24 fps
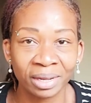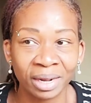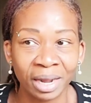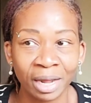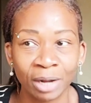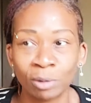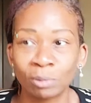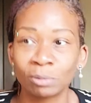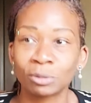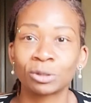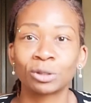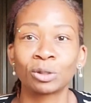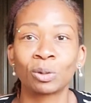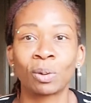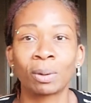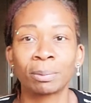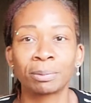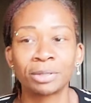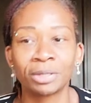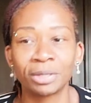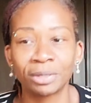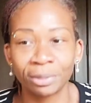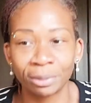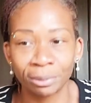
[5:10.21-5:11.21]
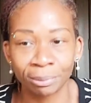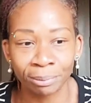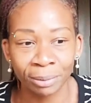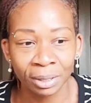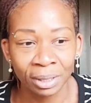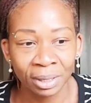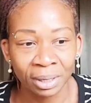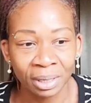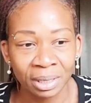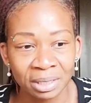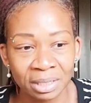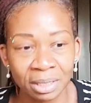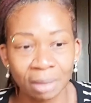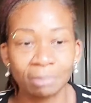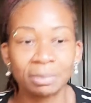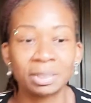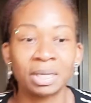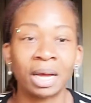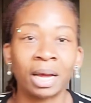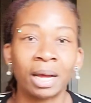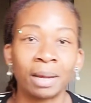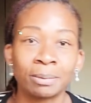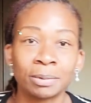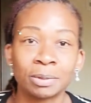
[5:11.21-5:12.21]
and I don't show up to them
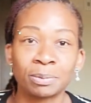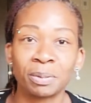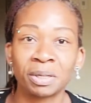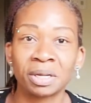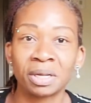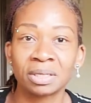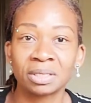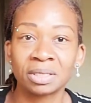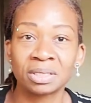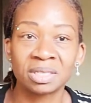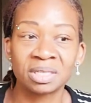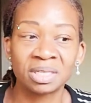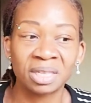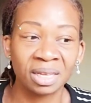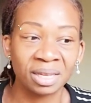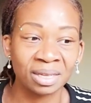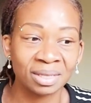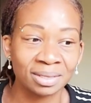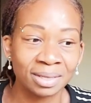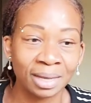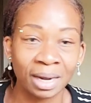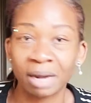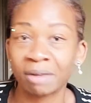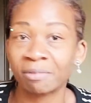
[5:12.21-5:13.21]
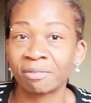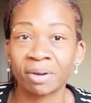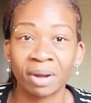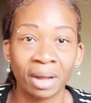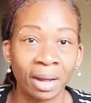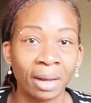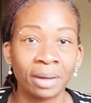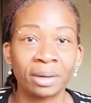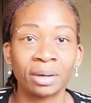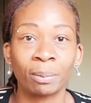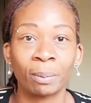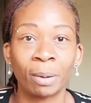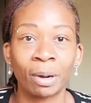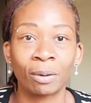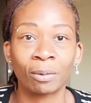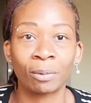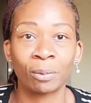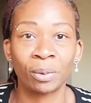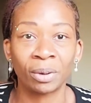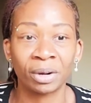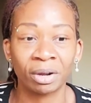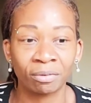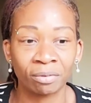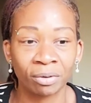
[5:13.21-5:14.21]
sometimes because it's things that I've forgotten about or
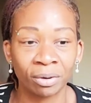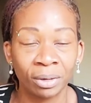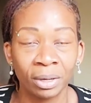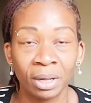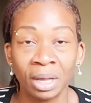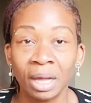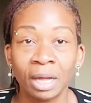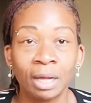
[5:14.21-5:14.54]
whatever.